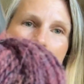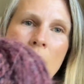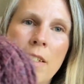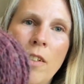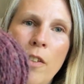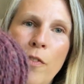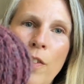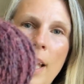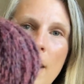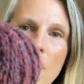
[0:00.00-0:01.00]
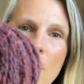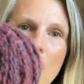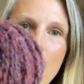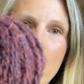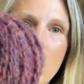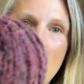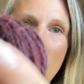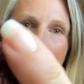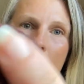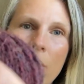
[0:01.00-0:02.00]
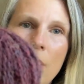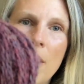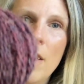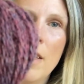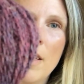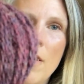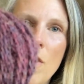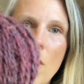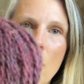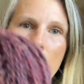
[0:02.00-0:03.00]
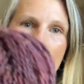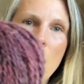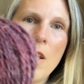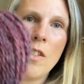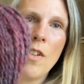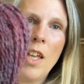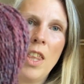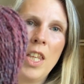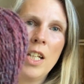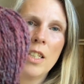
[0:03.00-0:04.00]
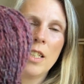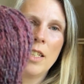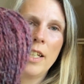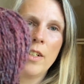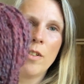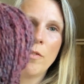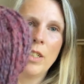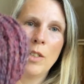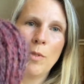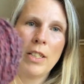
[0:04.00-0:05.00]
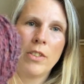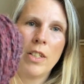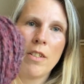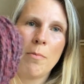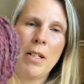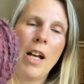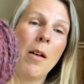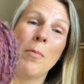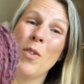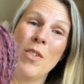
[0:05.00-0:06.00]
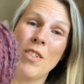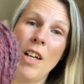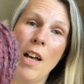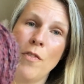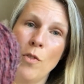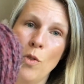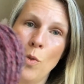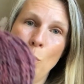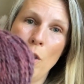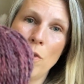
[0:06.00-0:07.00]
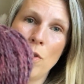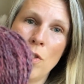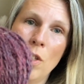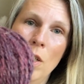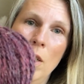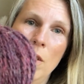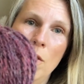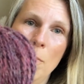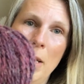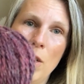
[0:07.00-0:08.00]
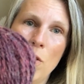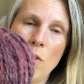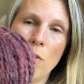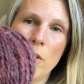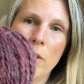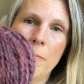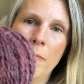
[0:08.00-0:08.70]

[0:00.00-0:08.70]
there are flecks of different colors in this yarn. So I think that they go really well together, but I'm going to have to swatch to make sure.